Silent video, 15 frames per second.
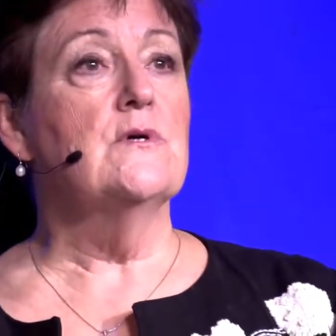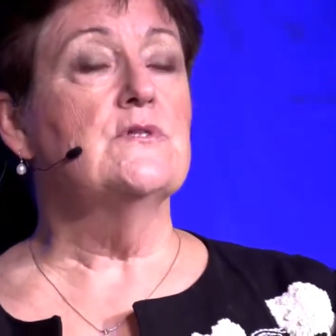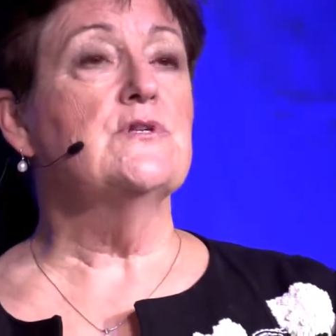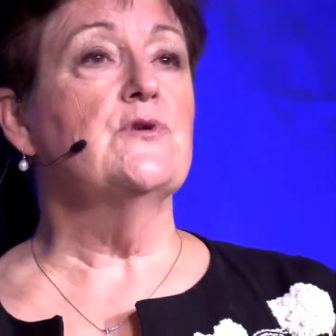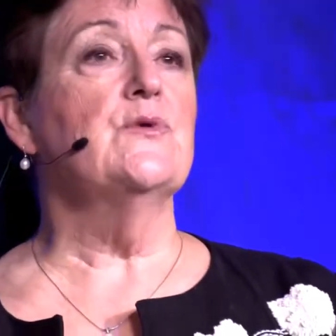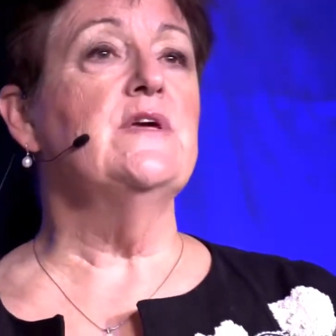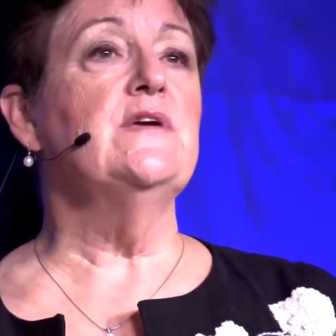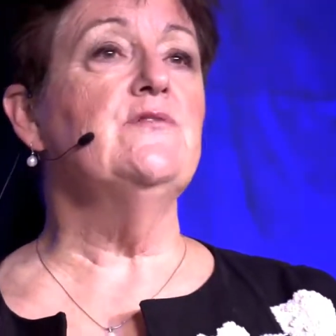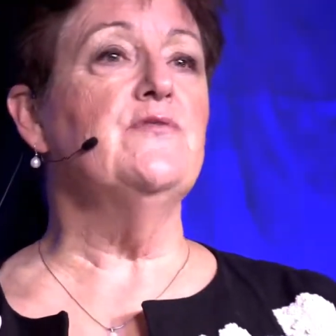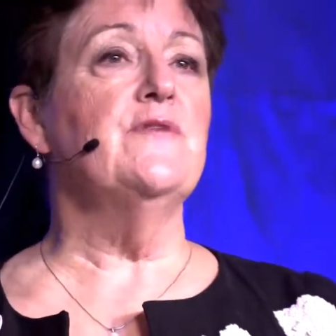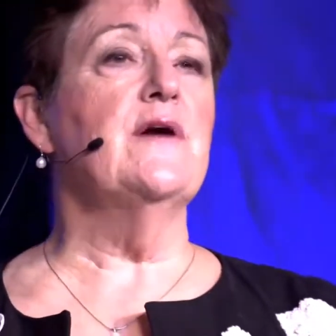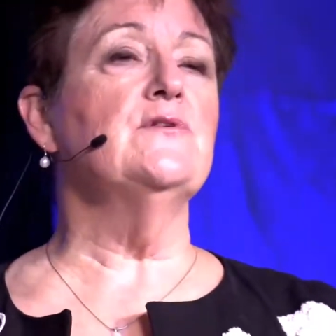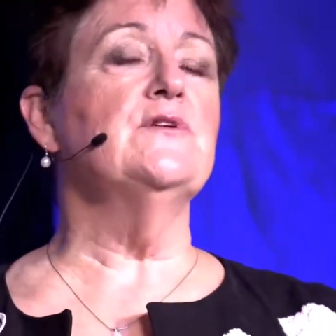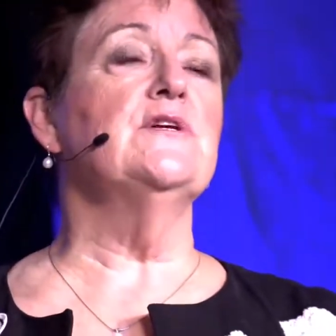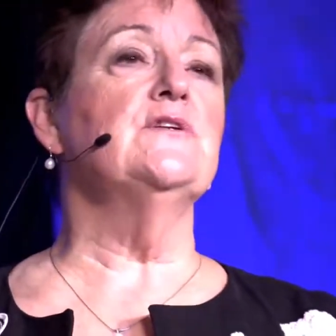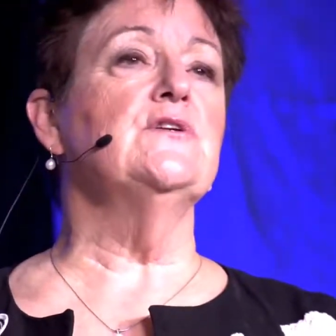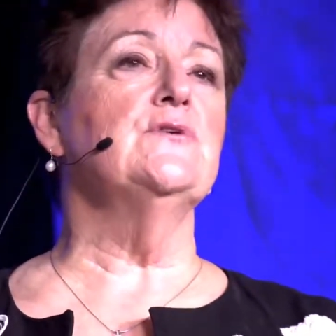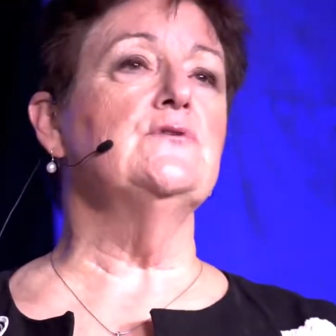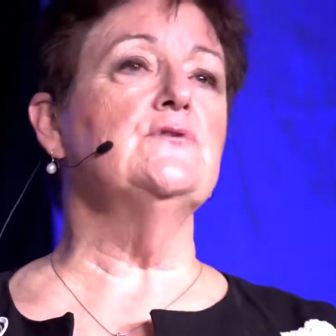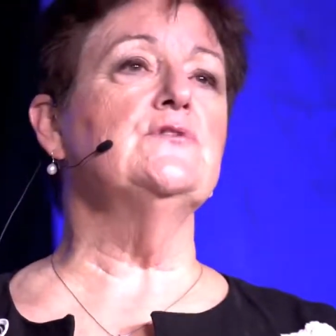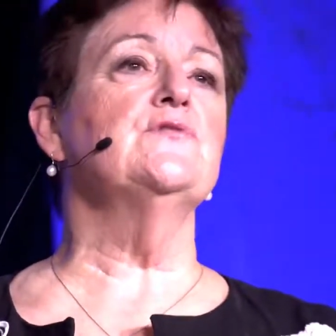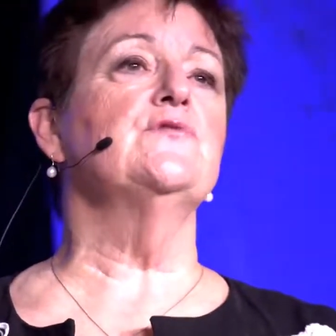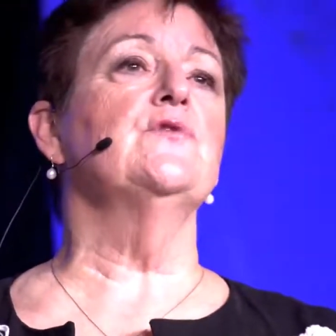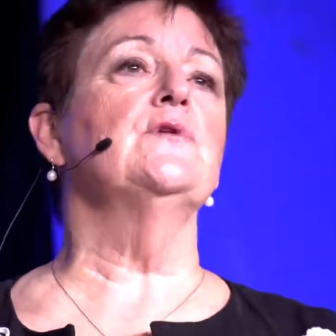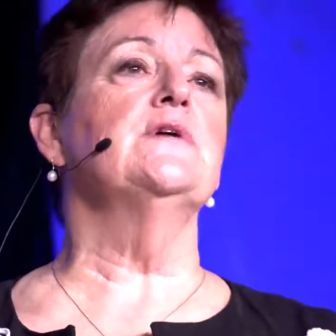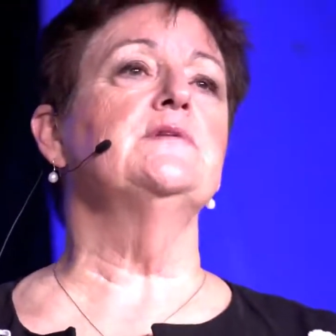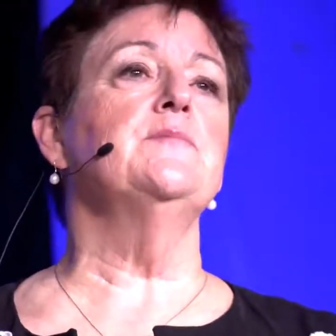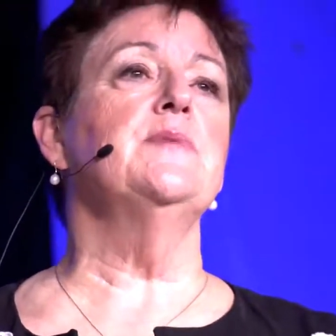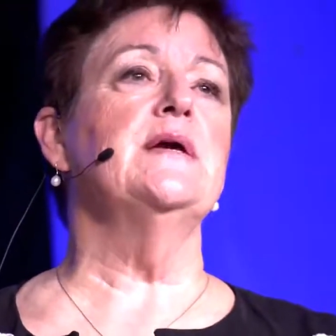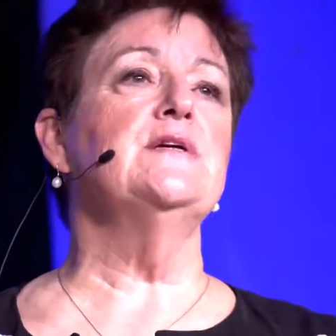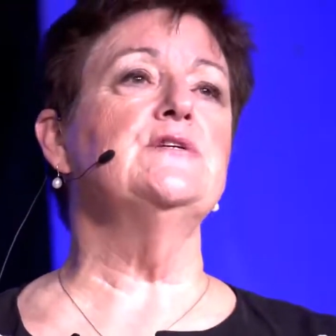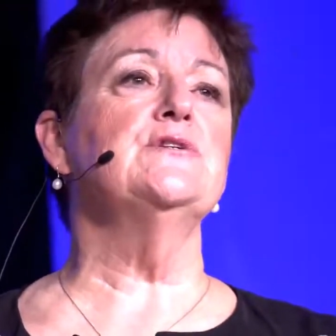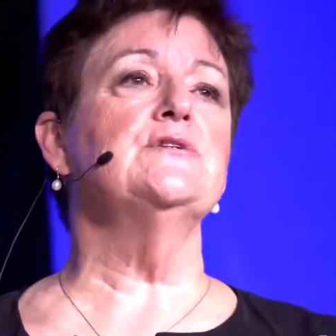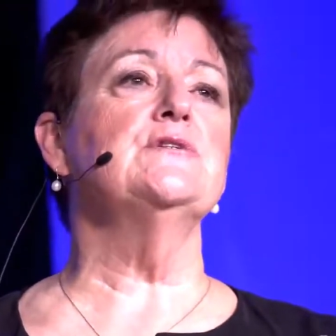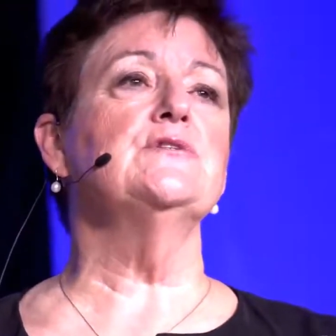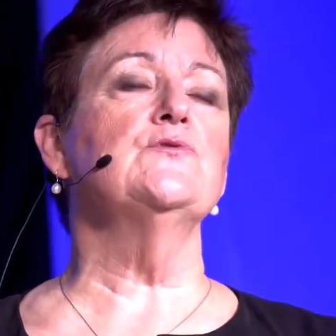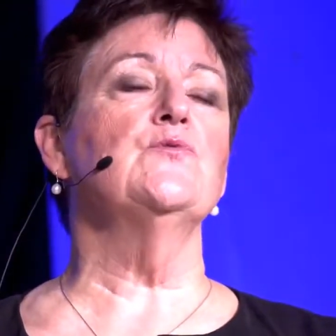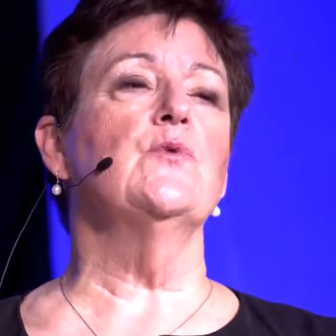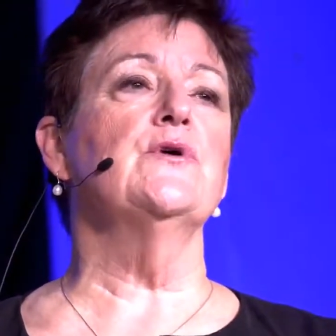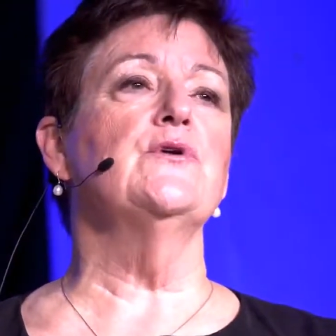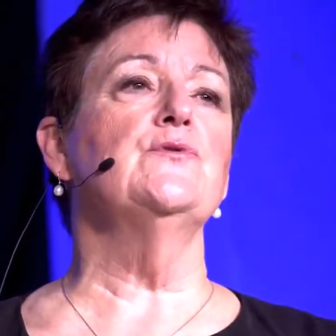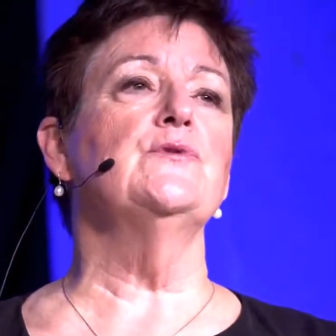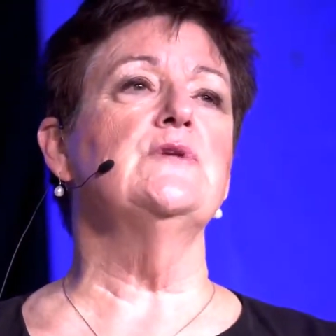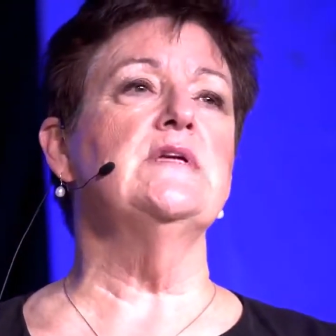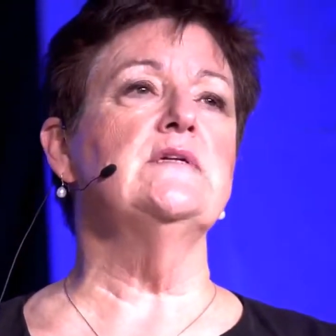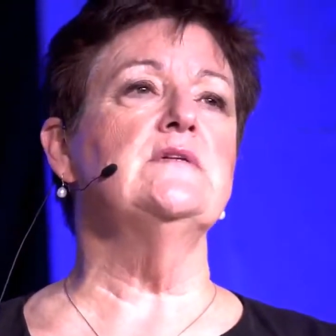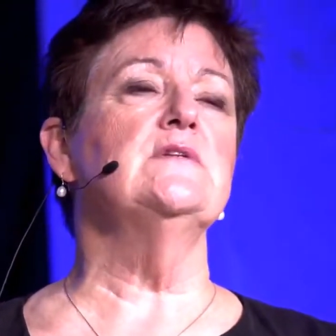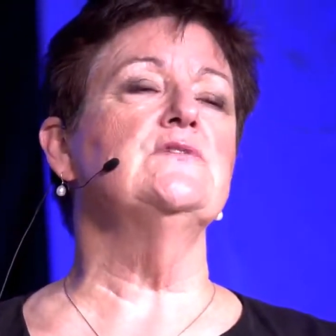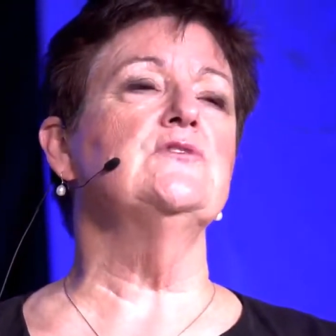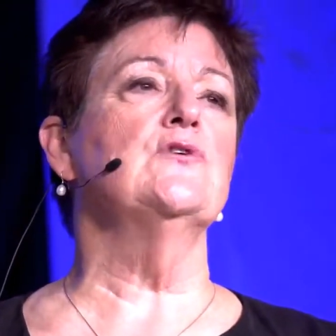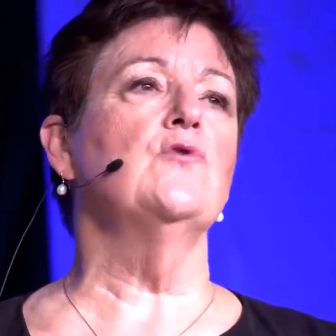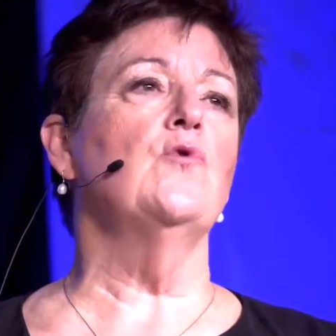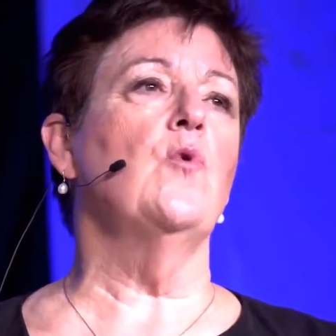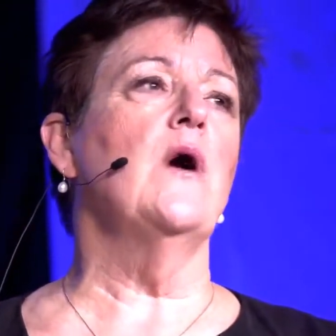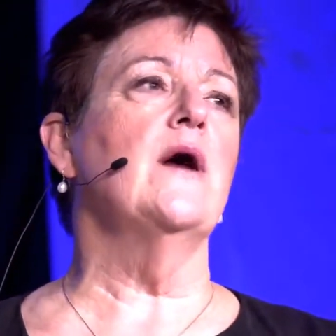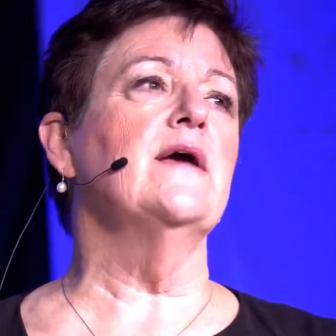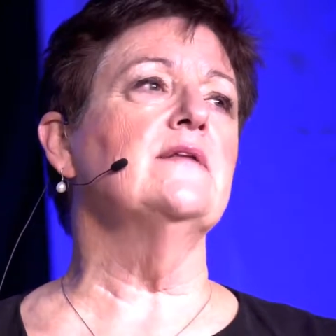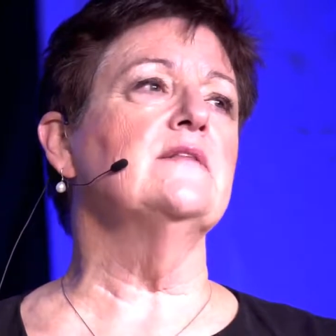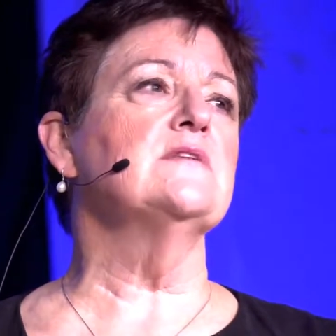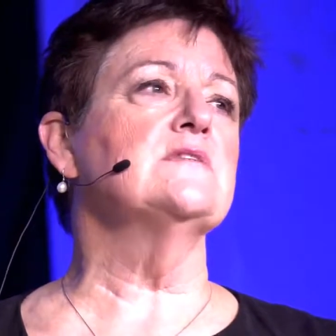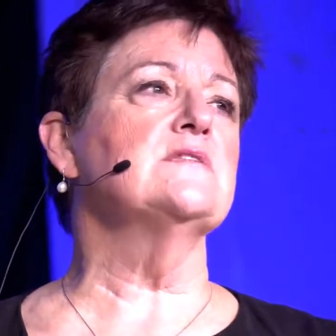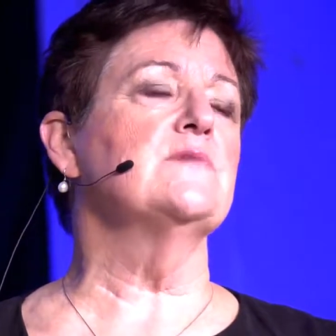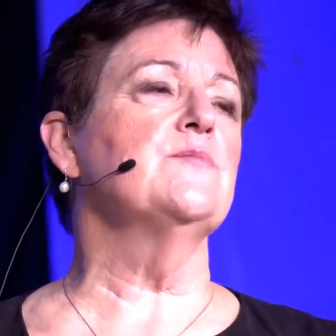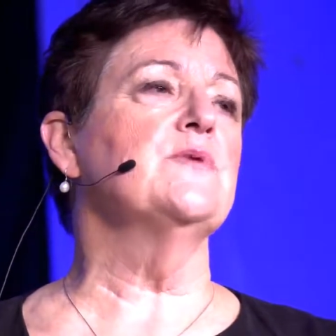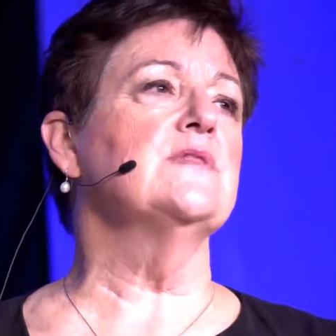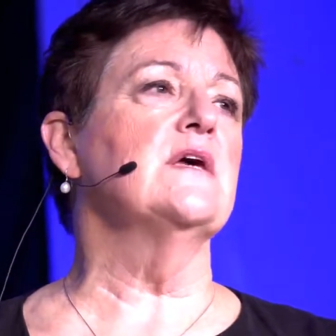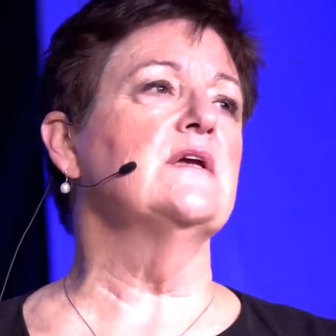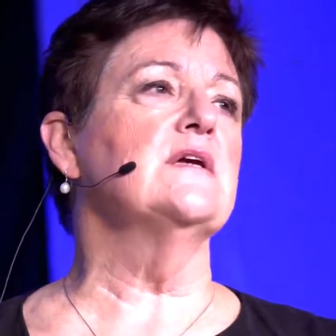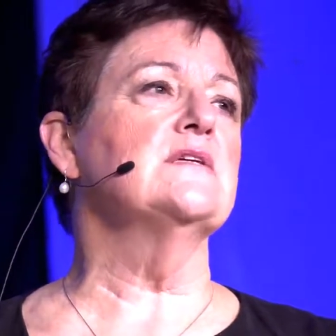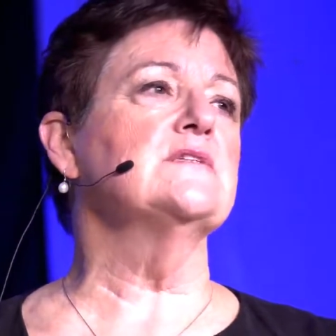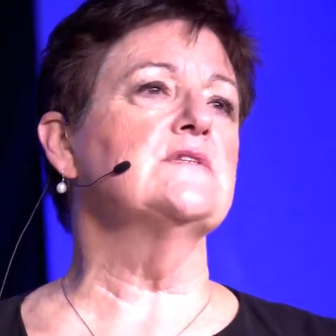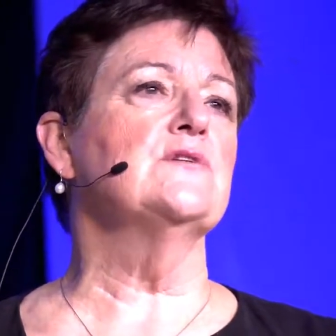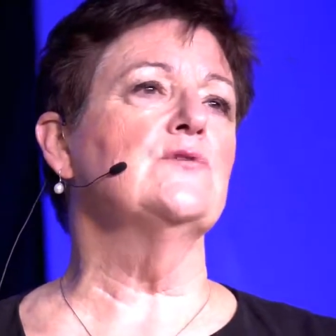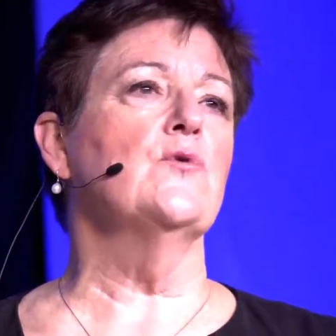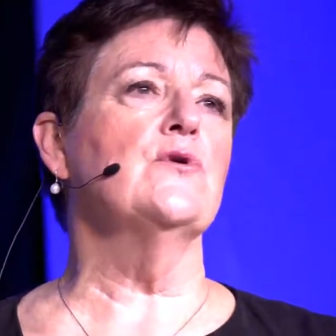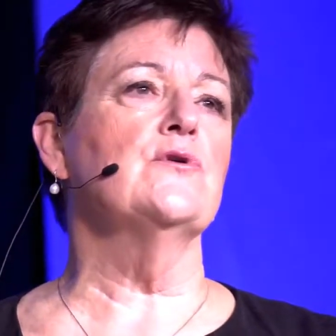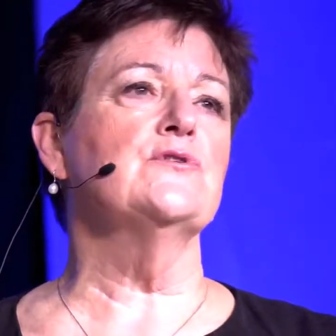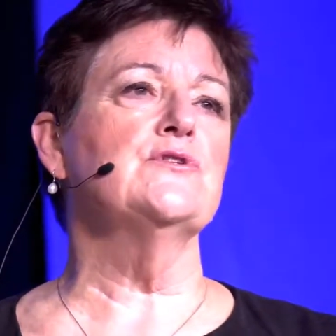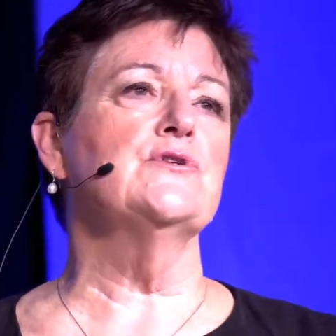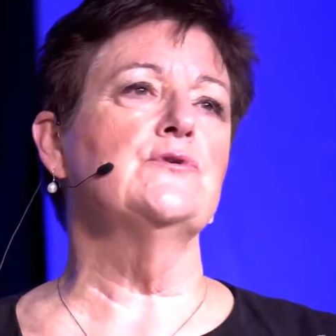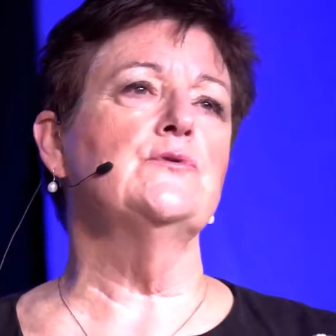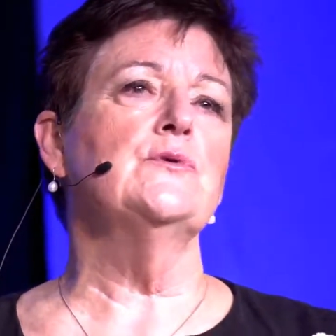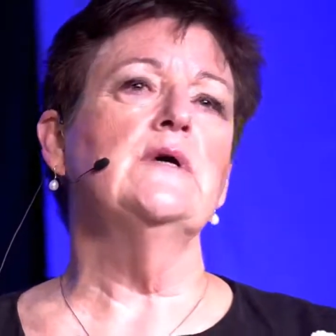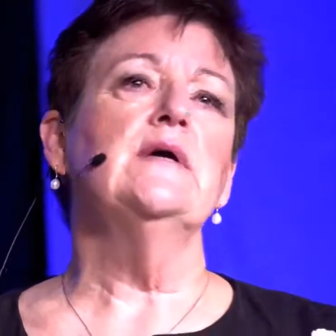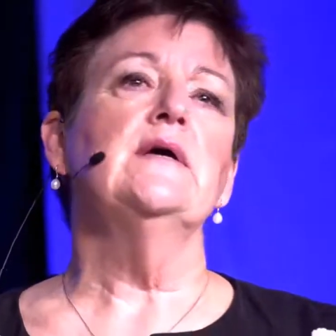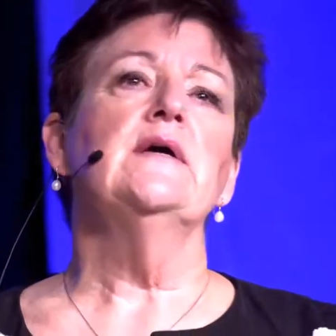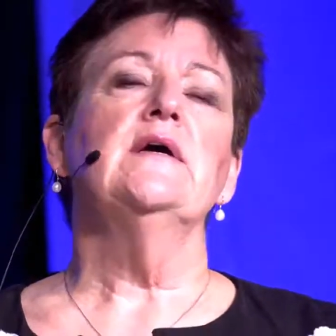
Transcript: So he found it useful in patients where you needed to quiet the sympathetics in order to